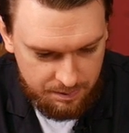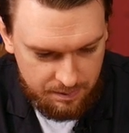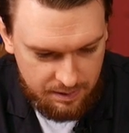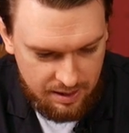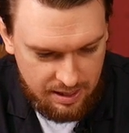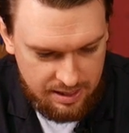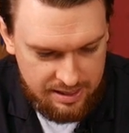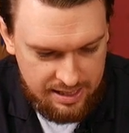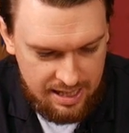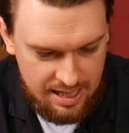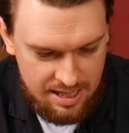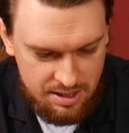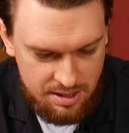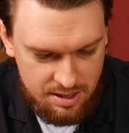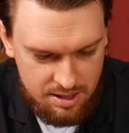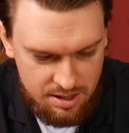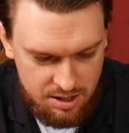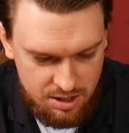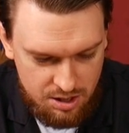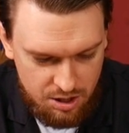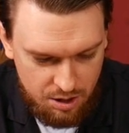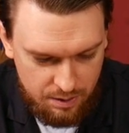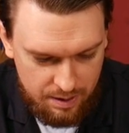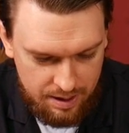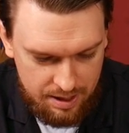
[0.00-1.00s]
they tend to
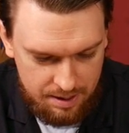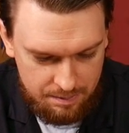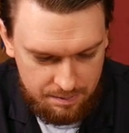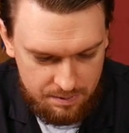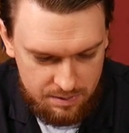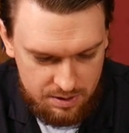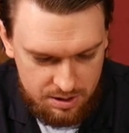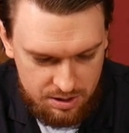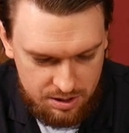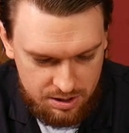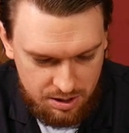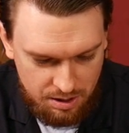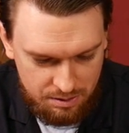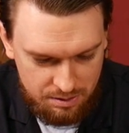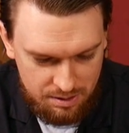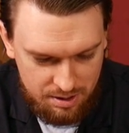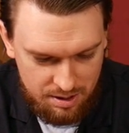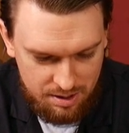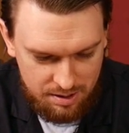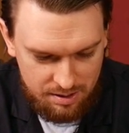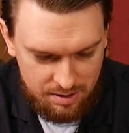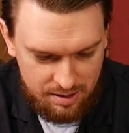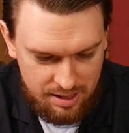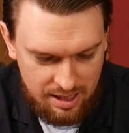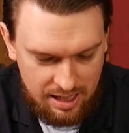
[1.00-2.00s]
do it so
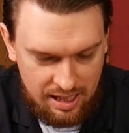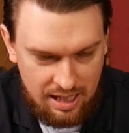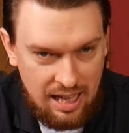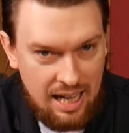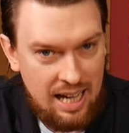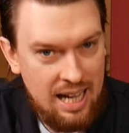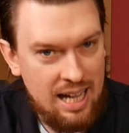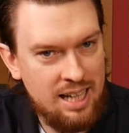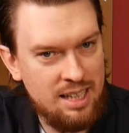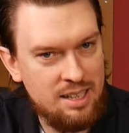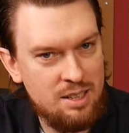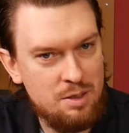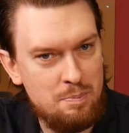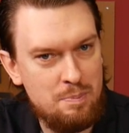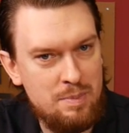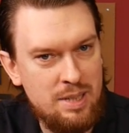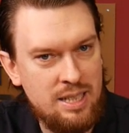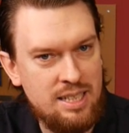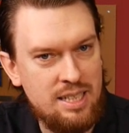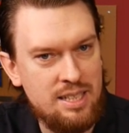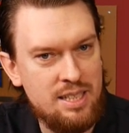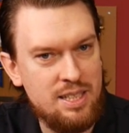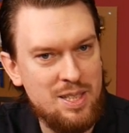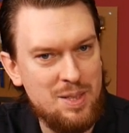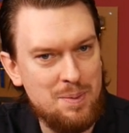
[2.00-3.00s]
that their hand
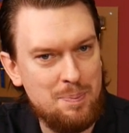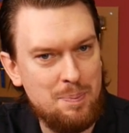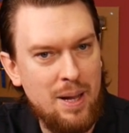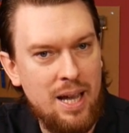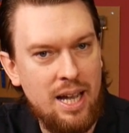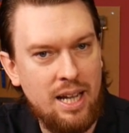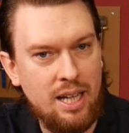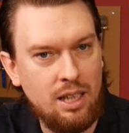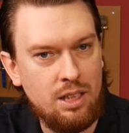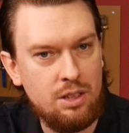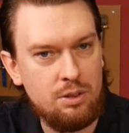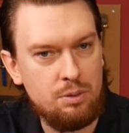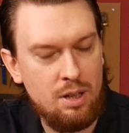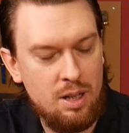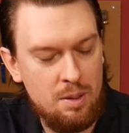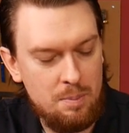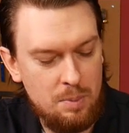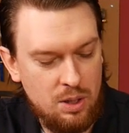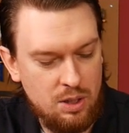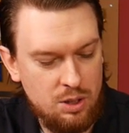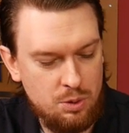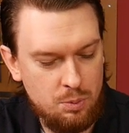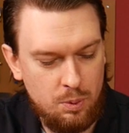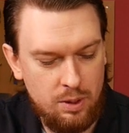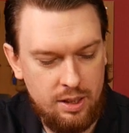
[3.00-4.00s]
misses the page, right?
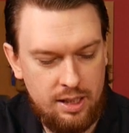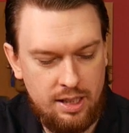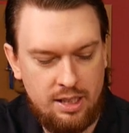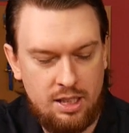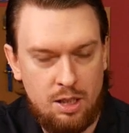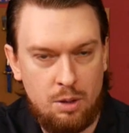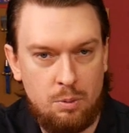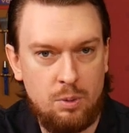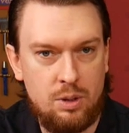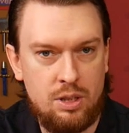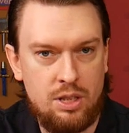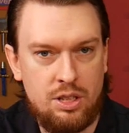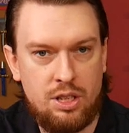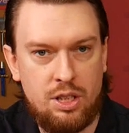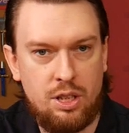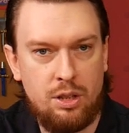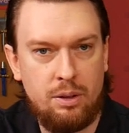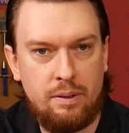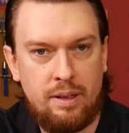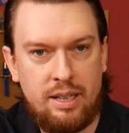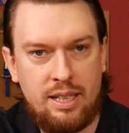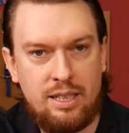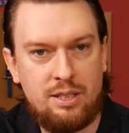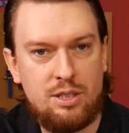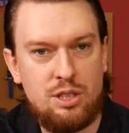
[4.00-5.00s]
Because what they don't want to
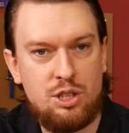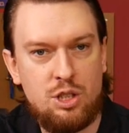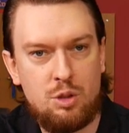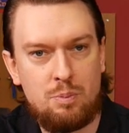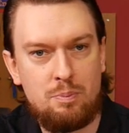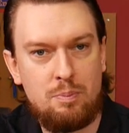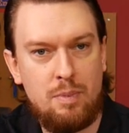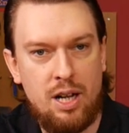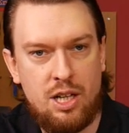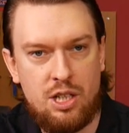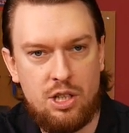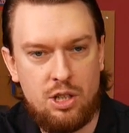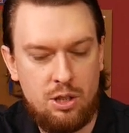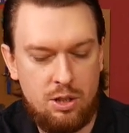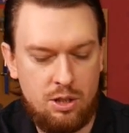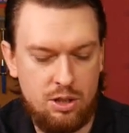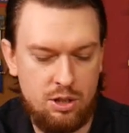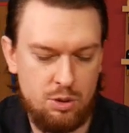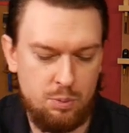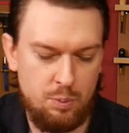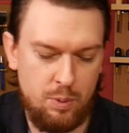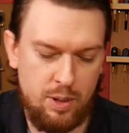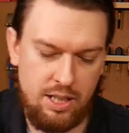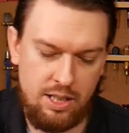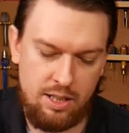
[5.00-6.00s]
do is smudge,
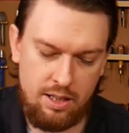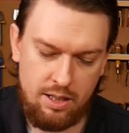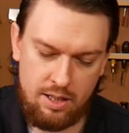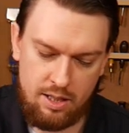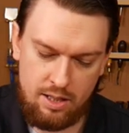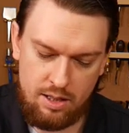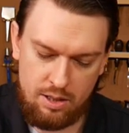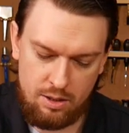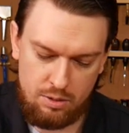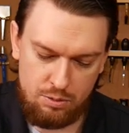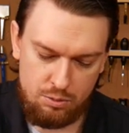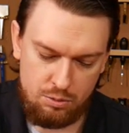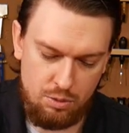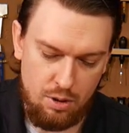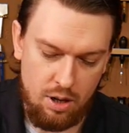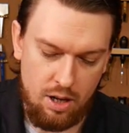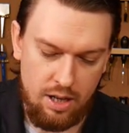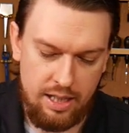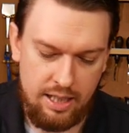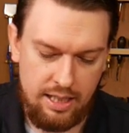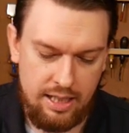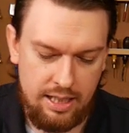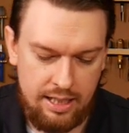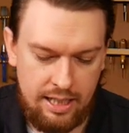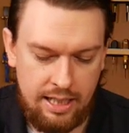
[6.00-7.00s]
because we
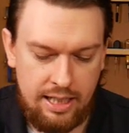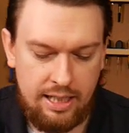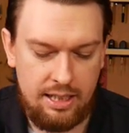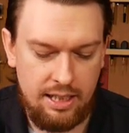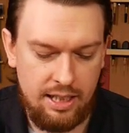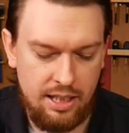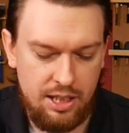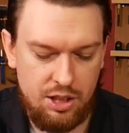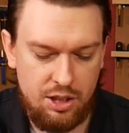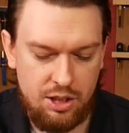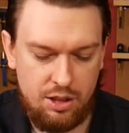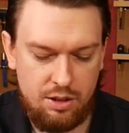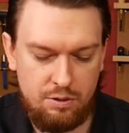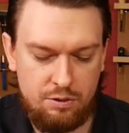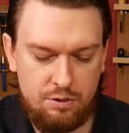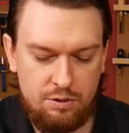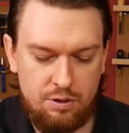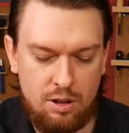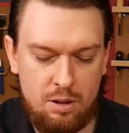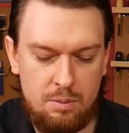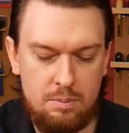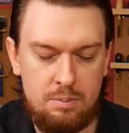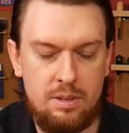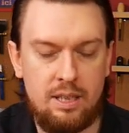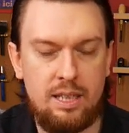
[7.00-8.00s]
write in English
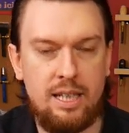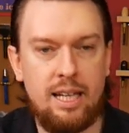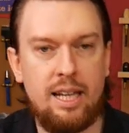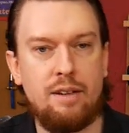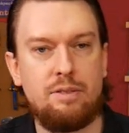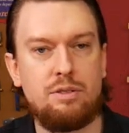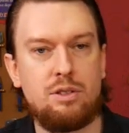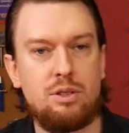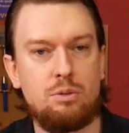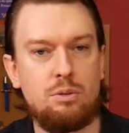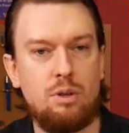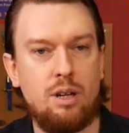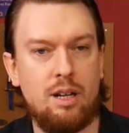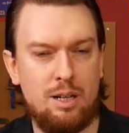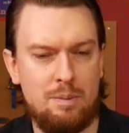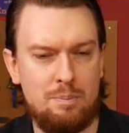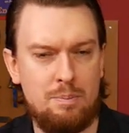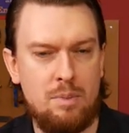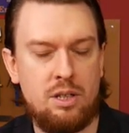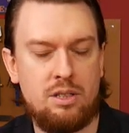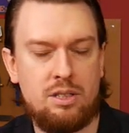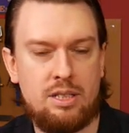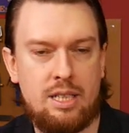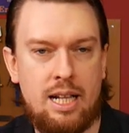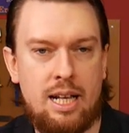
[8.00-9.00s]
from left to right, and
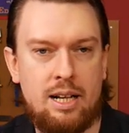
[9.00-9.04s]
most